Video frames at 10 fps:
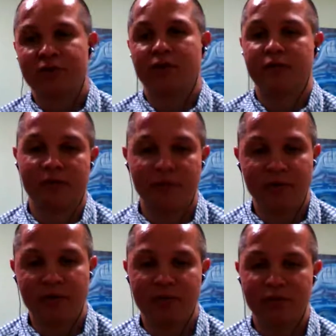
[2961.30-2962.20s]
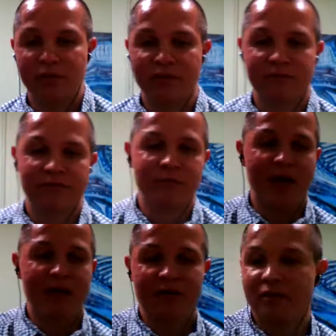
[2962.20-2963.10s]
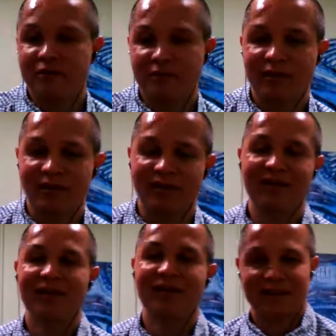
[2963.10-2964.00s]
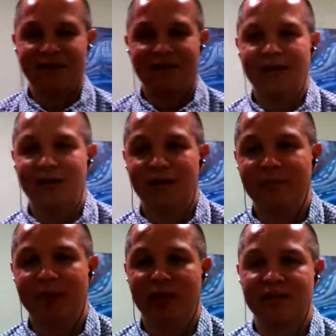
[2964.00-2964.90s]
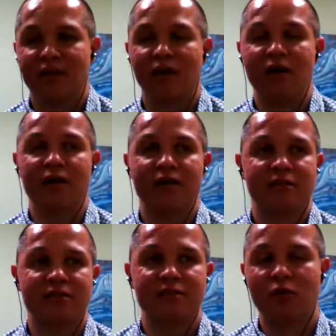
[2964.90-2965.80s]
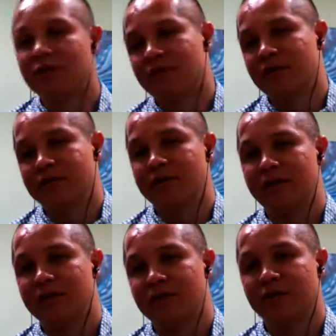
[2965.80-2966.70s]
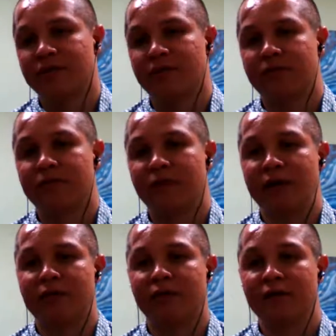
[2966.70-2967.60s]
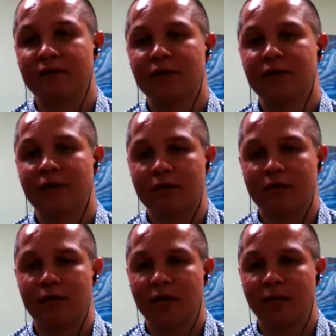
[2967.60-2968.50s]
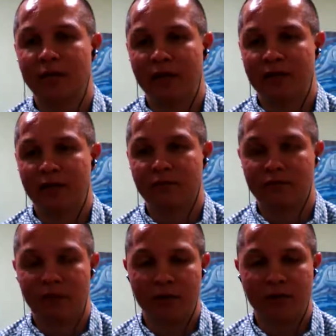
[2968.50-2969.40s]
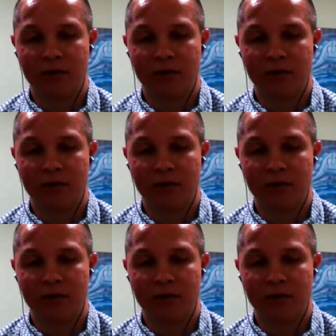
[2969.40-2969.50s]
there's going to be people who use it for bad stuff. But as long as there's more of us that are using it for the right stuff, I mean, I think we're right.